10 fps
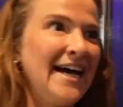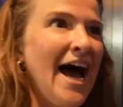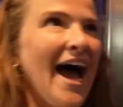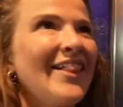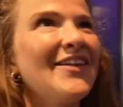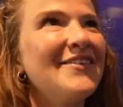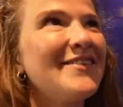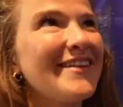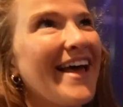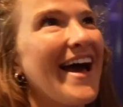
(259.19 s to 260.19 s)
I love
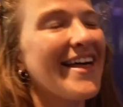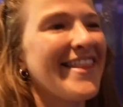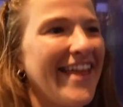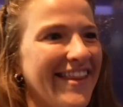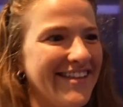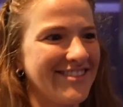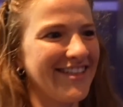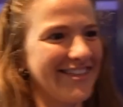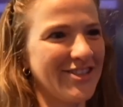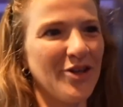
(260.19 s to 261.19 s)
that this
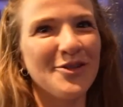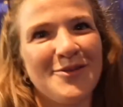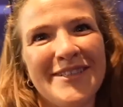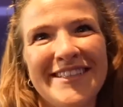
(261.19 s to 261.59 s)
like shows what's